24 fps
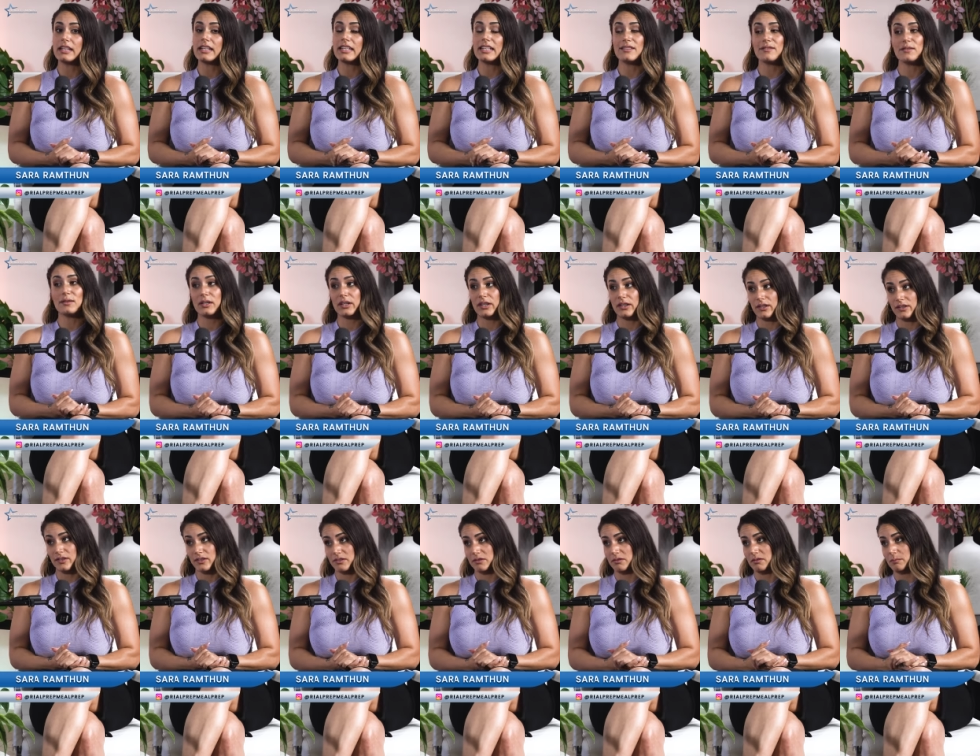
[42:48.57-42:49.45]
even got
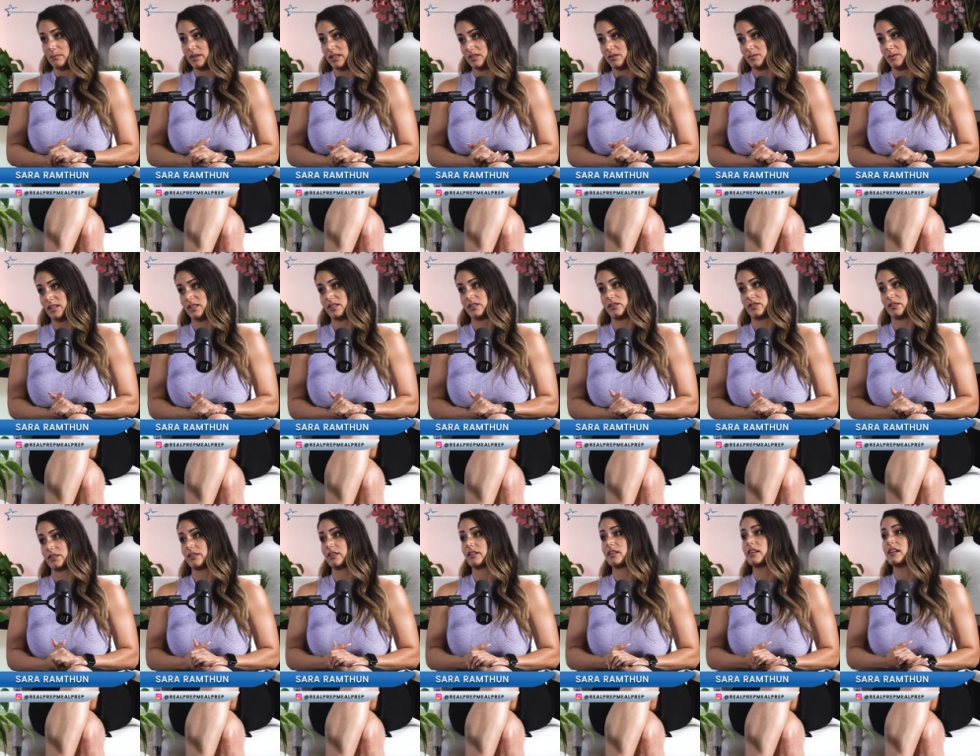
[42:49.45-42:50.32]
into a Best
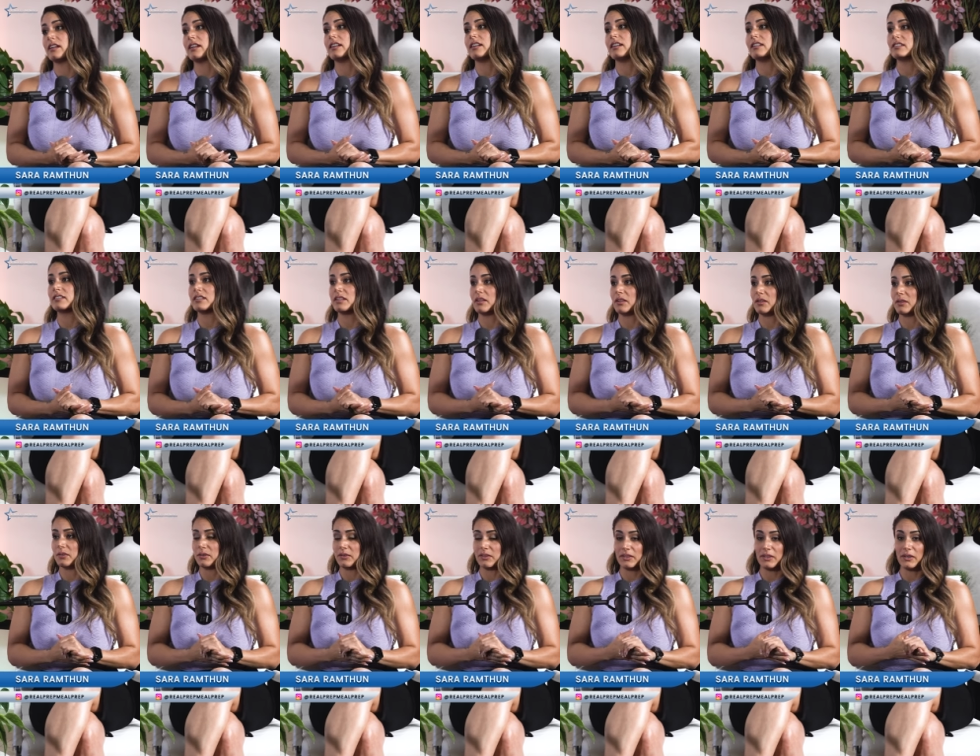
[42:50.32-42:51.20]
Western.
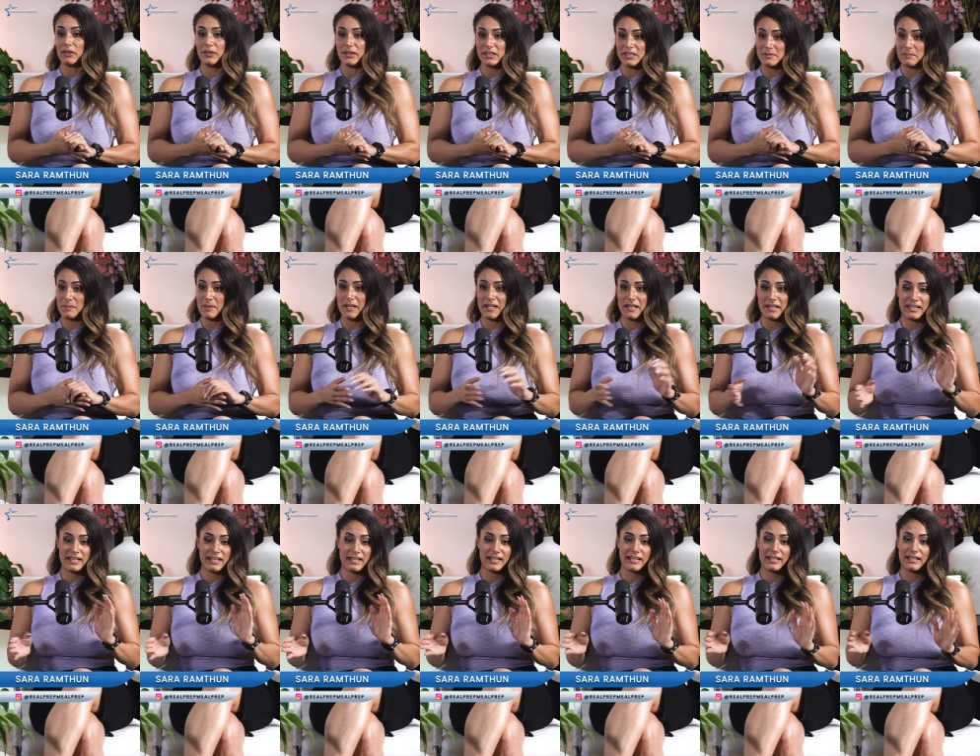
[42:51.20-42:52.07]
So, you know, it's
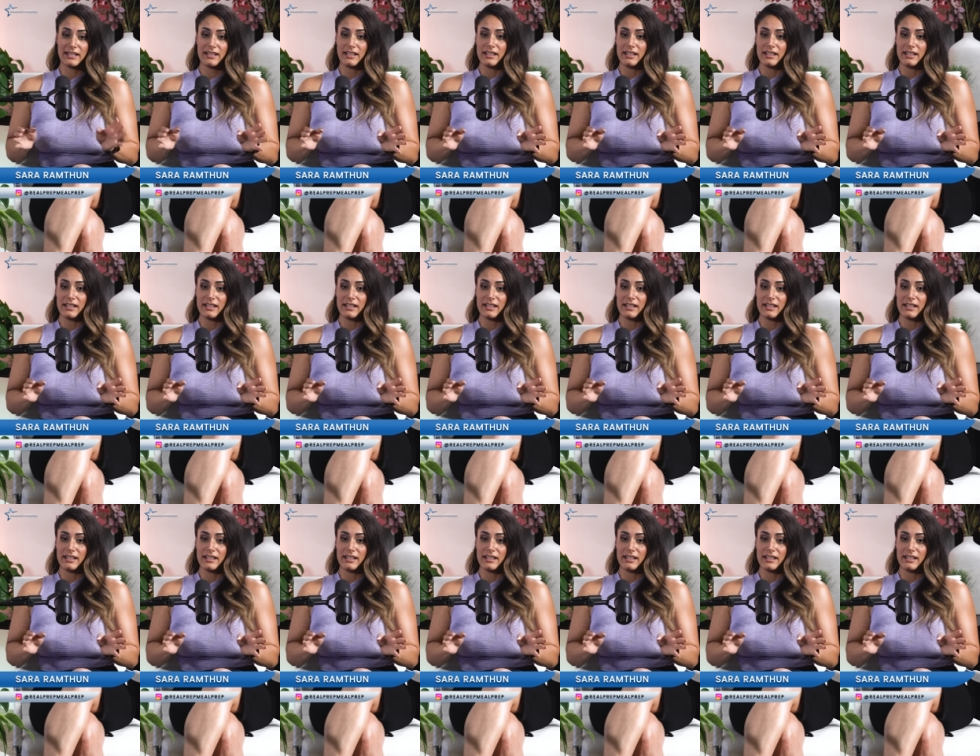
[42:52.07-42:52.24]
been,